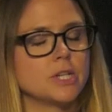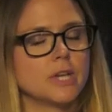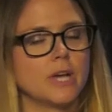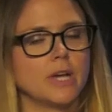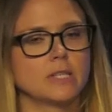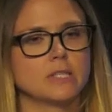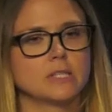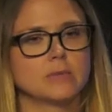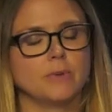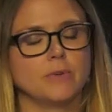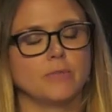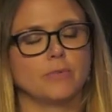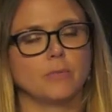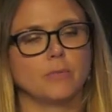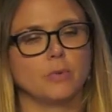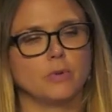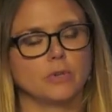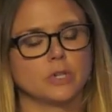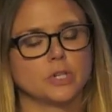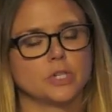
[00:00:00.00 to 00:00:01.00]
estimate for
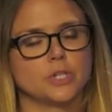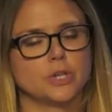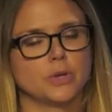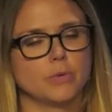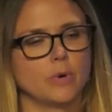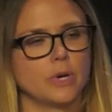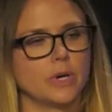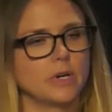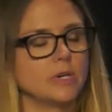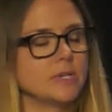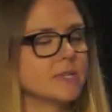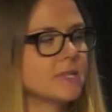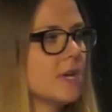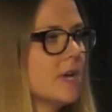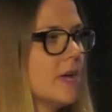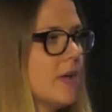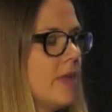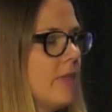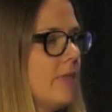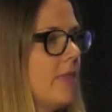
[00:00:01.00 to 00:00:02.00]
Buller's shearwaters
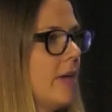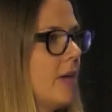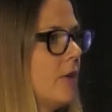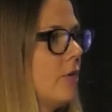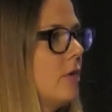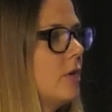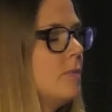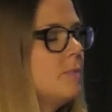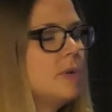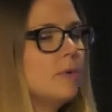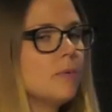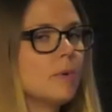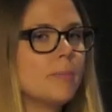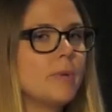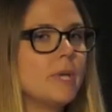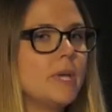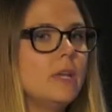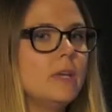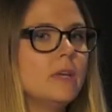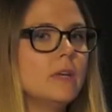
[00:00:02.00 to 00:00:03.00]
that could be
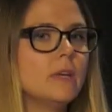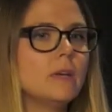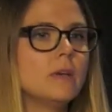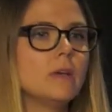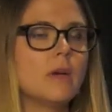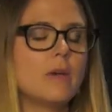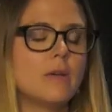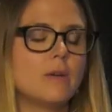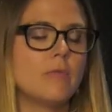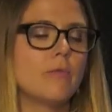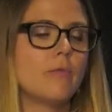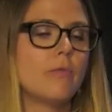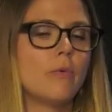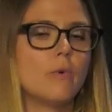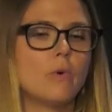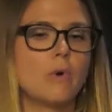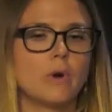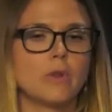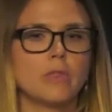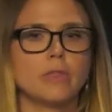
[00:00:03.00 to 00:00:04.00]
repeated
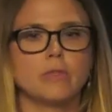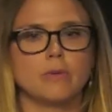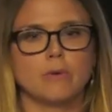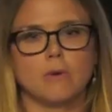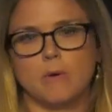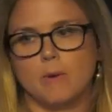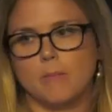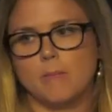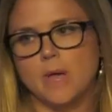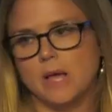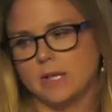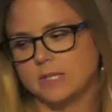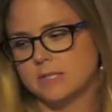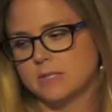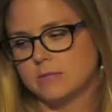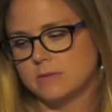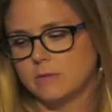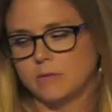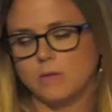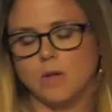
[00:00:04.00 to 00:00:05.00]
for
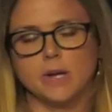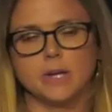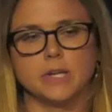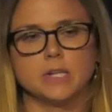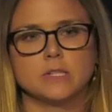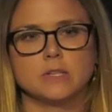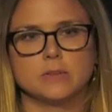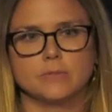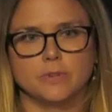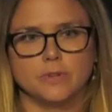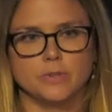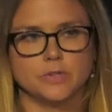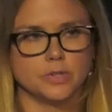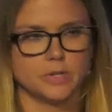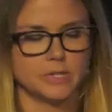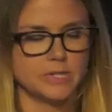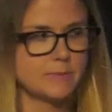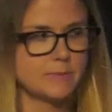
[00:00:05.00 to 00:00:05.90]
as long into the future as